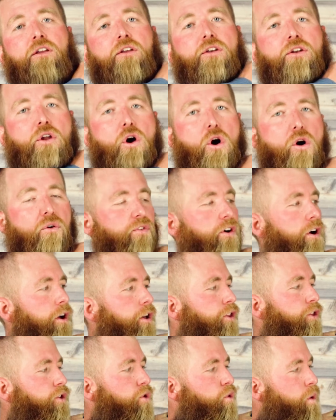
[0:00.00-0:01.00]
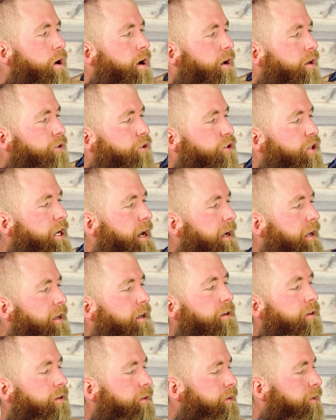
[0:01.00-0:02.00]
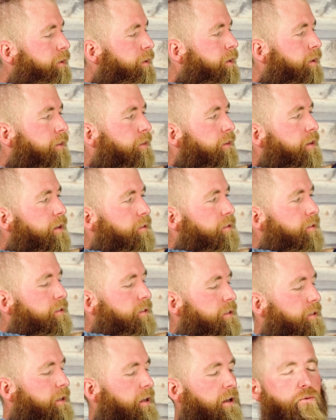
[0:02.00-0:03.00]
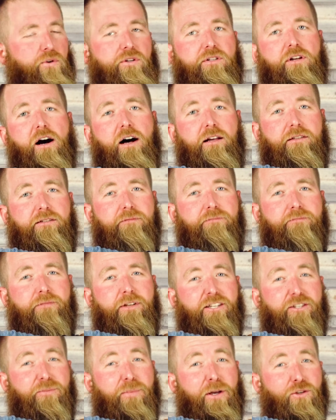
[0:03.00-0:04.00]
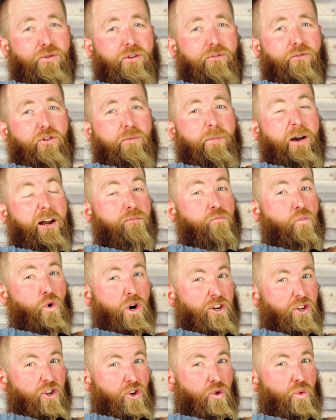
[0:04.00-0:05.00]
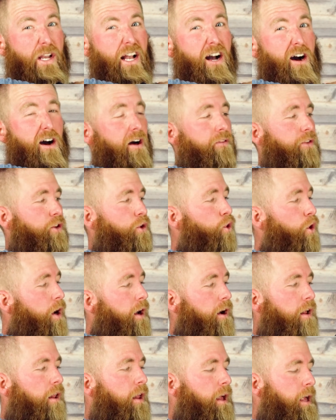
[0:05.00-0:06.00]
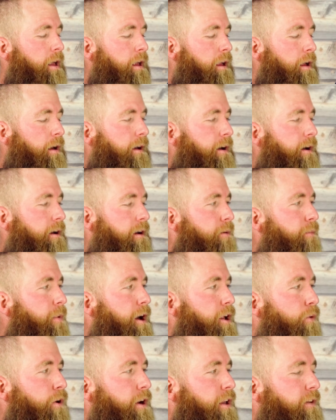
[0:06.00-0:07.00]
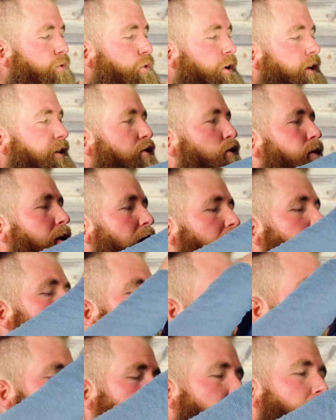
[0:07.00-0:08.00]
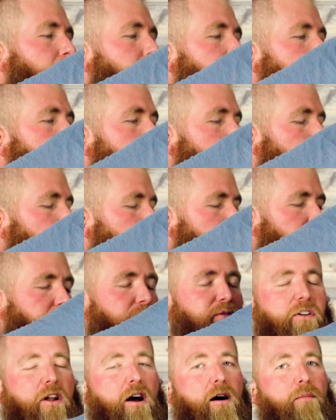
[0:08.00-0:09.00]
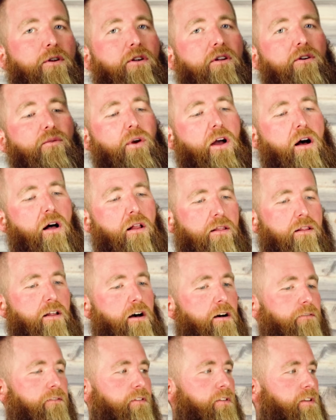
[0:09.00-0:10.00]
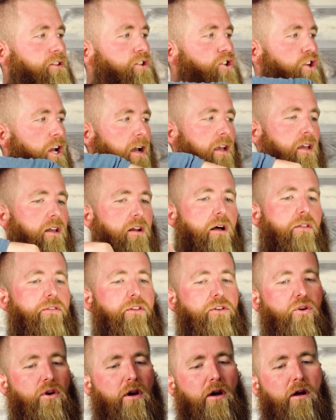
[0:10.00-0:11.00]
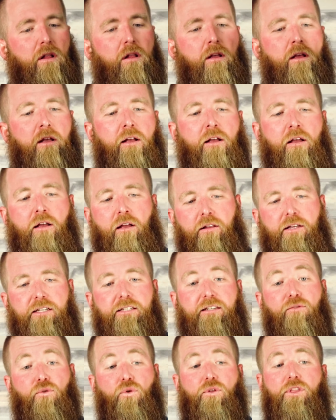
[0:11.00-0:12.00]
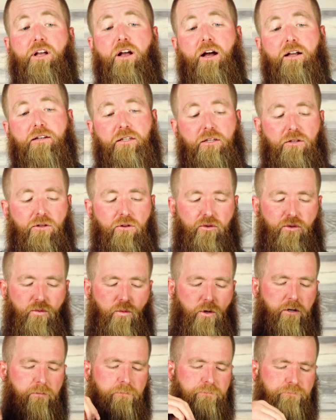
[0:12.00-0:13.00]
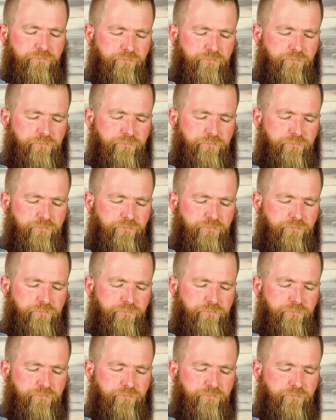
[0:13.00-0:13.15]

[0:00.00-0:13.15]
Nova UL jacket. This was awesome, especially for the amount of moisture we got on the trail. I don't want to give away too many things, but it was phenomenal and we all loved this jacket on the trail, at least everyone that got to use one.